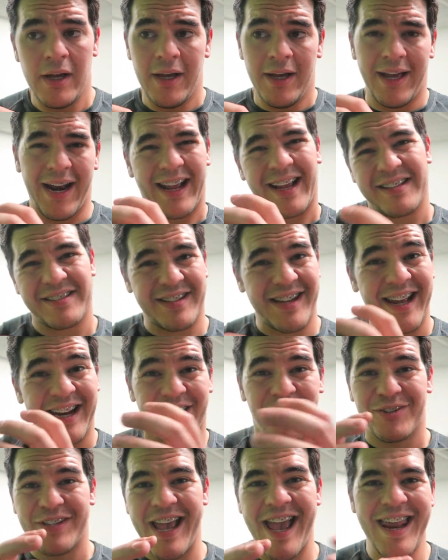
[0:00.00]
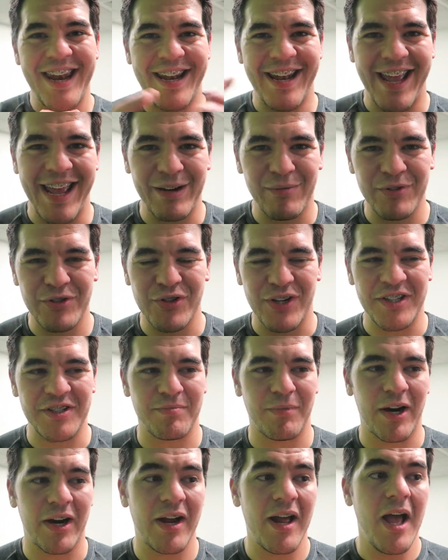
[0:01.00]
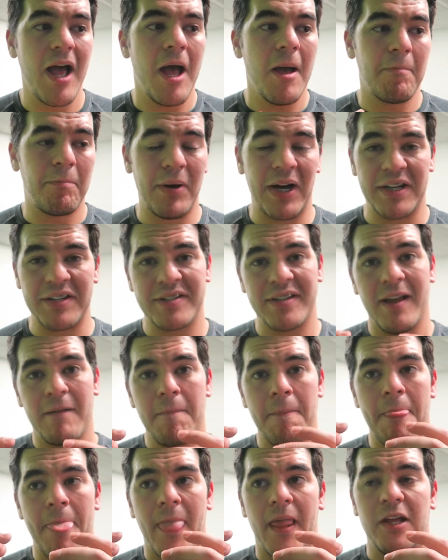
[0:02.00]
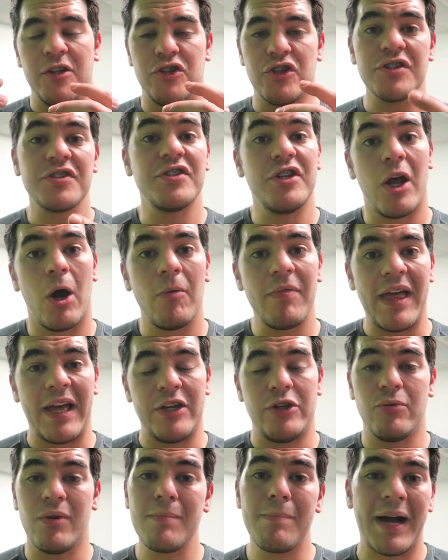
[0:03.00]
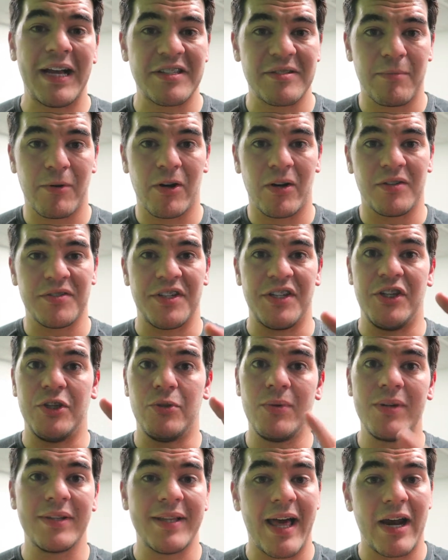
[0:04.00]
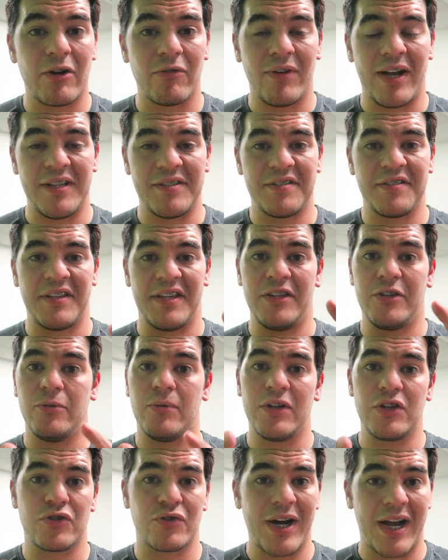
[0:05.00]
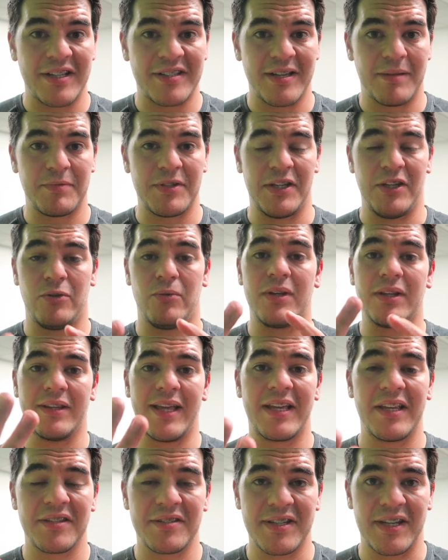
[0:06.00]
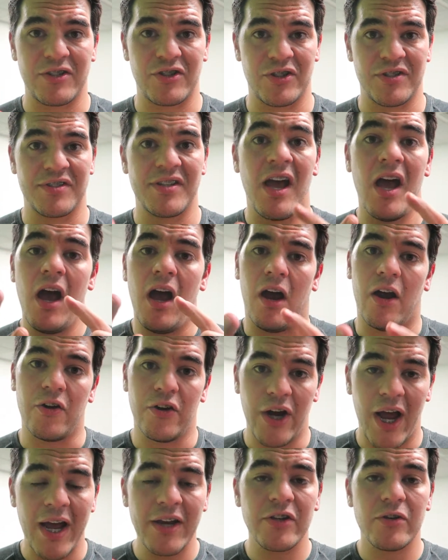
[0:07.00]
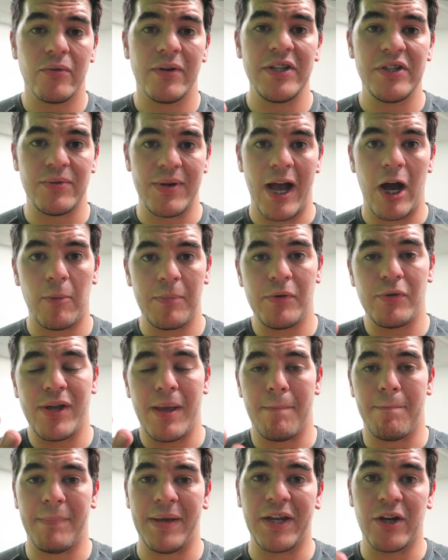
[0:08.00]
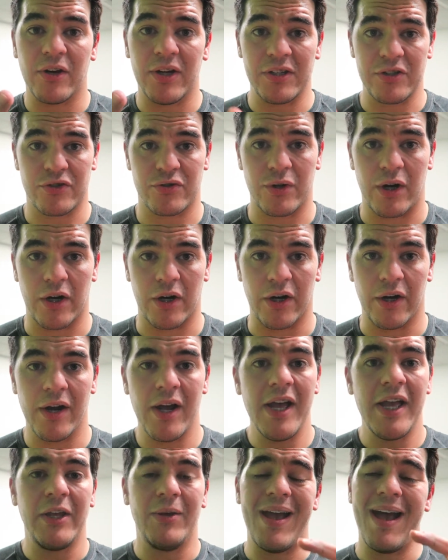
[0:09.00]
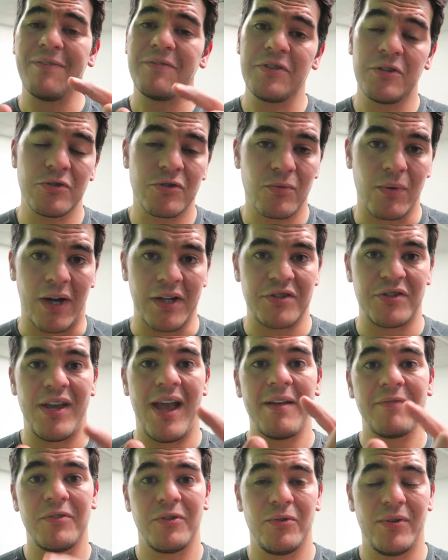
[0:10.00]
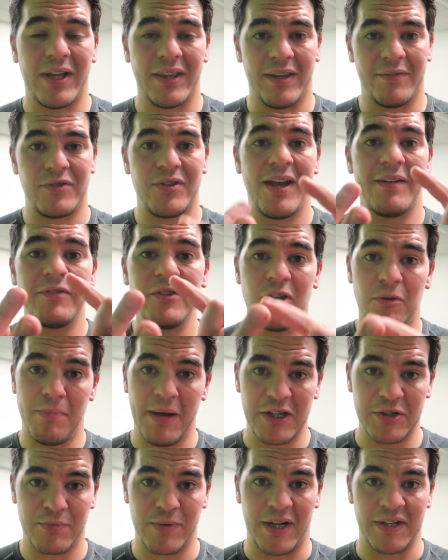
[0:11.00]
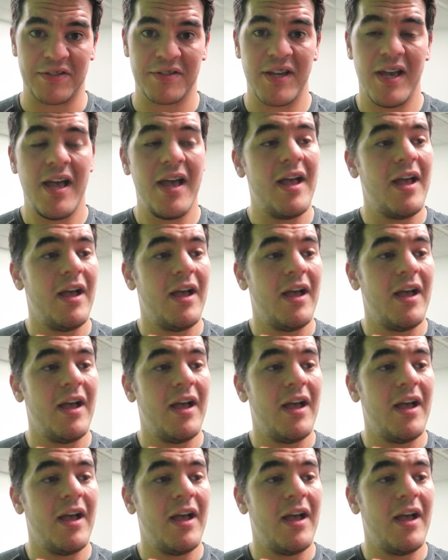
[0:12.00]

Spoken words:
And I guess it kind of goes hand in hand with train smart, but just know that doing bicep curls and doing lateral raises and doing triceps and doing leg extensions are not going to help you get bigger and stronger. You have to do squats, you have to do deadlifts, you have to do bench press.